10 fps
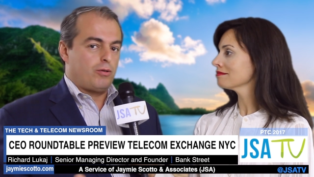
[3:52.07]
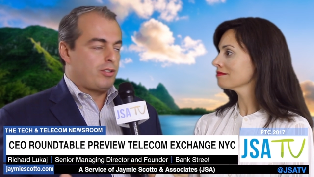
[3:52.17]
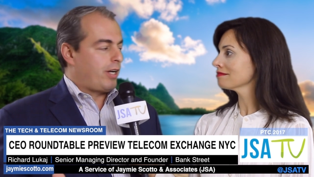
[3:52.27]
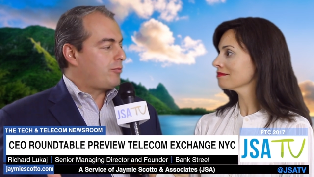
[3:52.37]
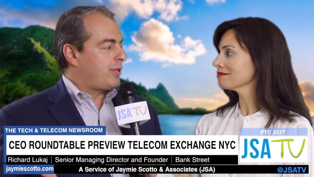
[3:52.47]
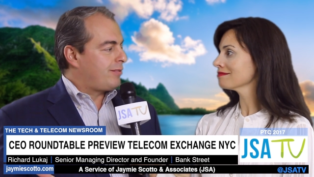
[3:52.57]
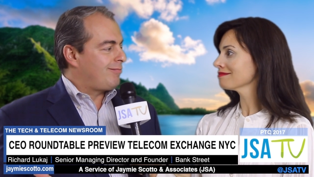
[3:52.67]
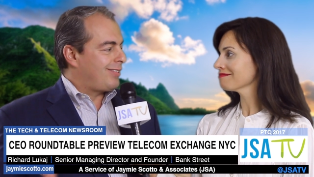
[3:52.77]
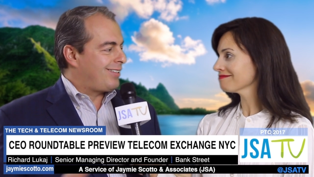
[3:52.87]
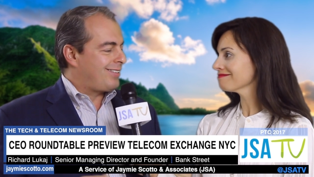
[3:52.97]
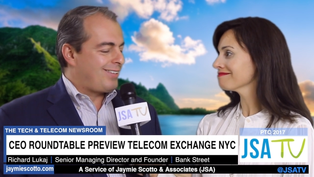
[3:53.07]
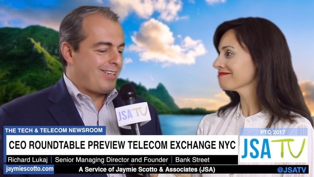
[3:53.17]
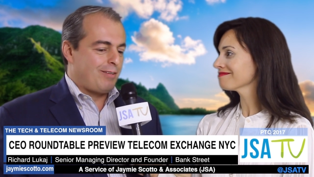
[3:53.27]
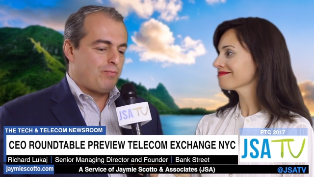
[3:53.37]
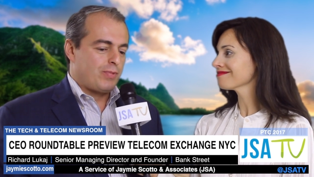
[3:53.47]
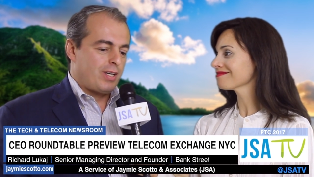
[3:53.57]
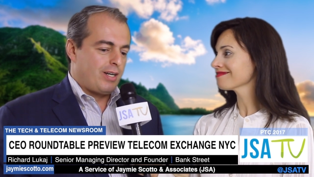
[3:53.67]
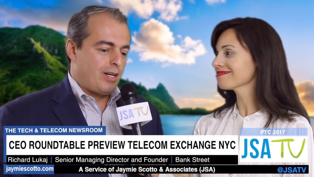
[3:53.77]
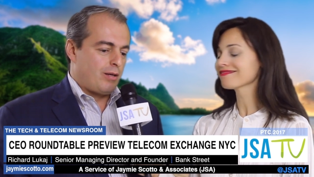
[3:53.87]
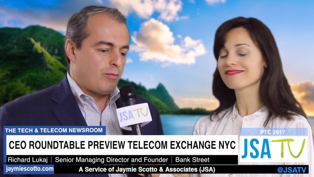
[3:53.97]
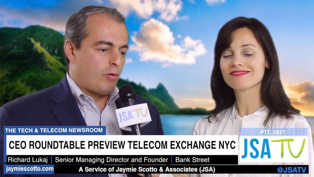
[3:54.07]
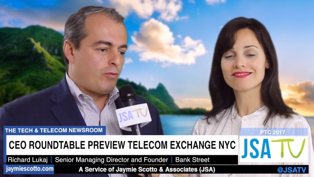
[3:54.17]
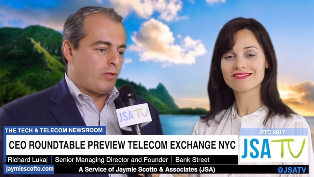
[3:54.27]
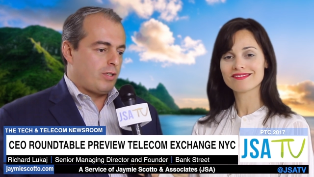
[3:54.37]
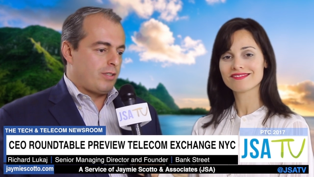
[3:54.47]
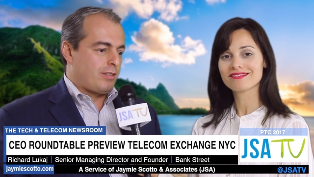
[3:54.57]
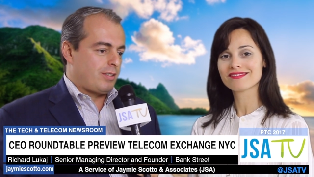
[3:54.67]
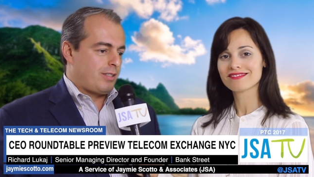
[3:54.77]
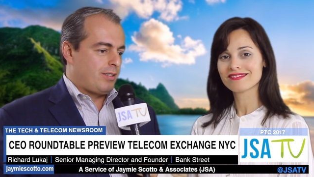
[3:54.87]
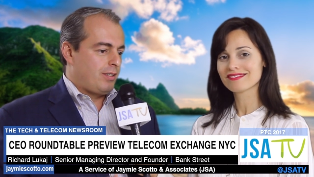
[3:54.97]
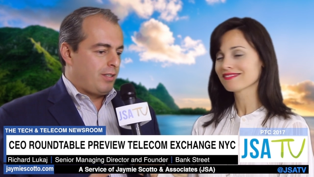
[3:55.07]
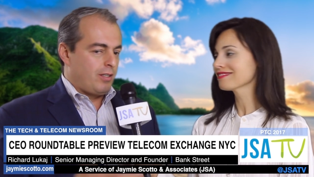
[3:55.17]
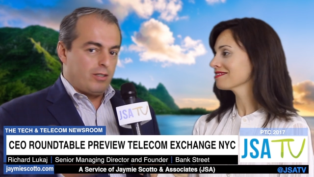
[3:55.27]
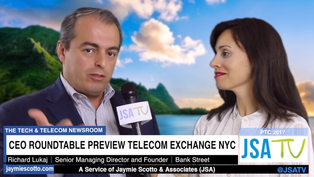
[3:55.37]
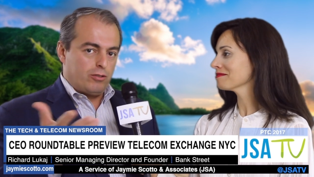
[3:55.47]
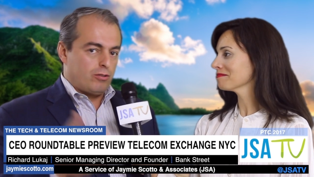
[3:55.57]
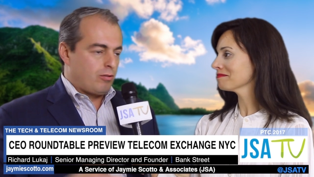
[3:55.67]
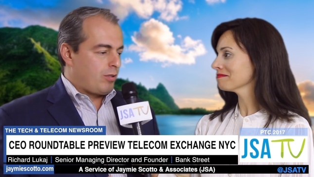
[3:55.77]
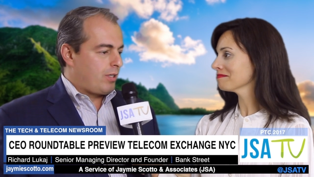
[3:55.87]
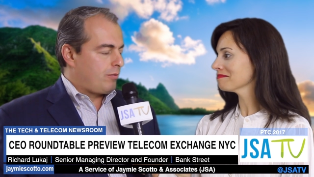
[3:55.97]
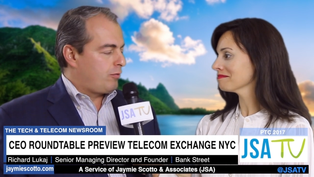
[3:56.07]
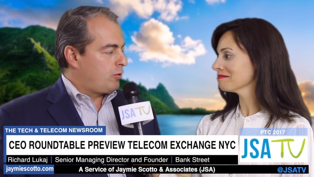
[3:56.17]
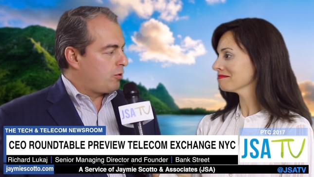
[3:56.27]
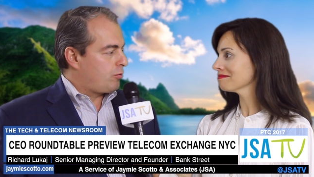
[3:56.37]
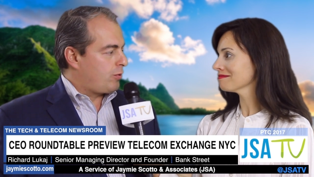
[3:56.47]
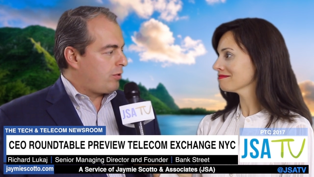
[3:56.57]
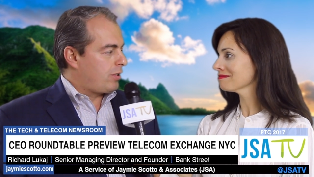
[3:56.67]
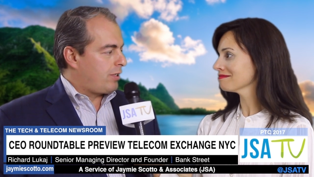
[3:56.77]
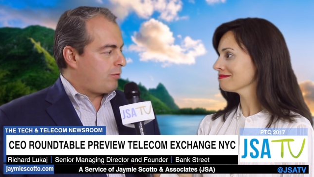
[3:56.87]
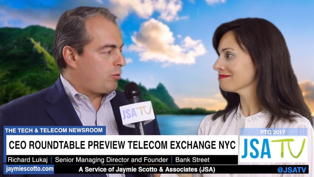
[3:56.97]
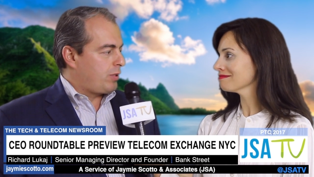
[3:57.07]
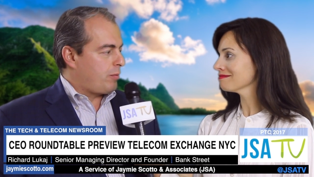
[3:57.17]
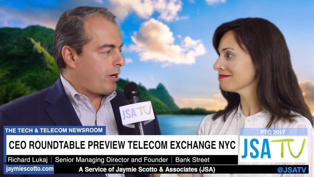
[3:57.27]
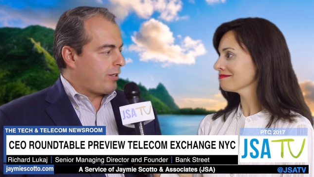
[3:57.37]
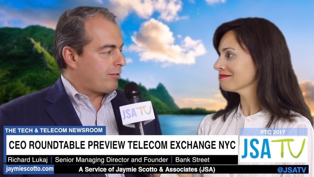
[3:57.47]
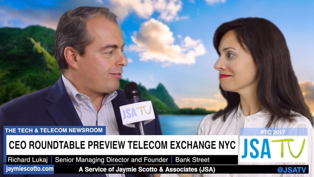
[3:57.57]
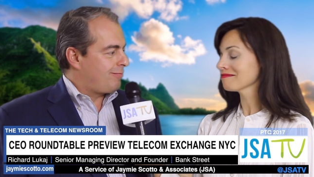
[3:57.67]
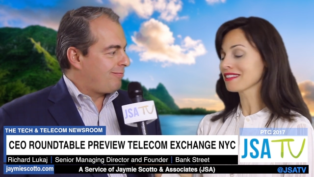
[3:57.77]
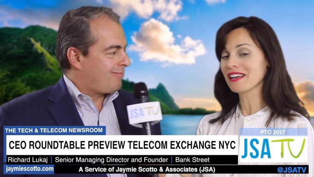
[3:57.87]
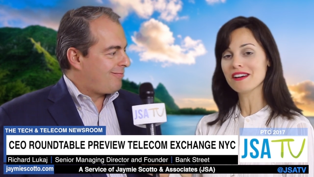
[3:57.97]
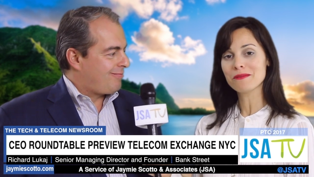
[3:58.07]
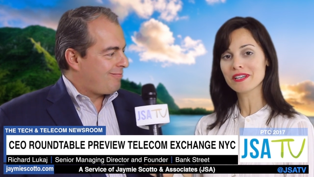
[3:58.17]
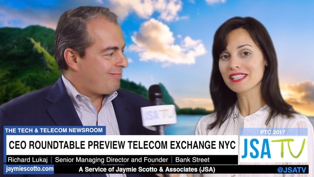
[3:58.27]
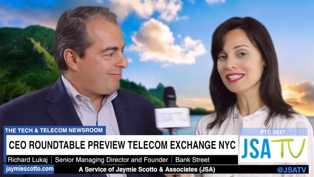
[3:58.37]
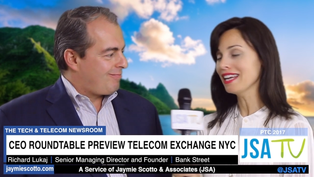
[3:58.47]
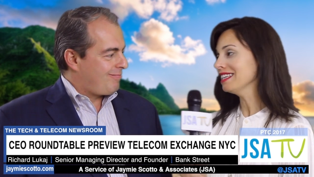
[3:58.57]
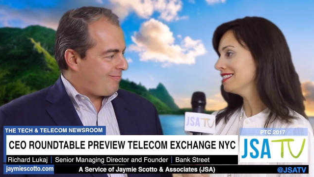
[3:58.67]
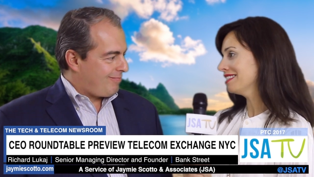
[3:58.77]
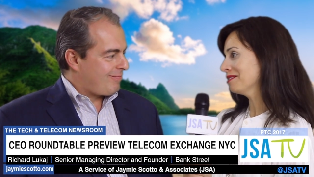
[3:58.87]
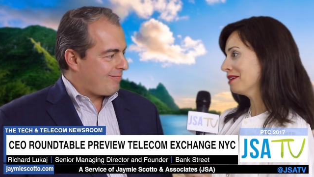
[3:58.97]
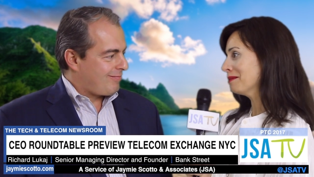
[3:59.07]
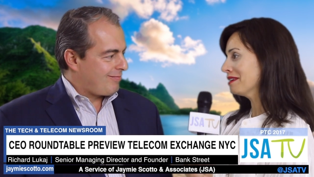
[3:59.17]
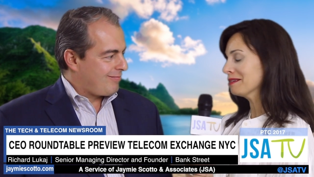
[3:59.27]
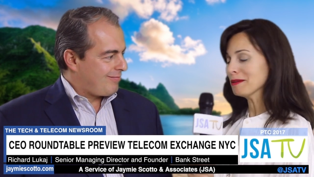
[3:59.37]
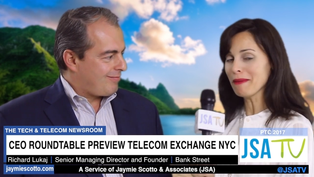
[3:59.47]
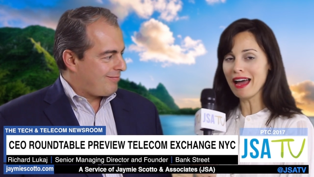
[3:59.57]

Speaker 1: it always has been. And uh, uh, I'm hopeful that uh, your uh, viewers will, uh, will be among us.
Speaker 2: Uh, we're excited to uh, welcome you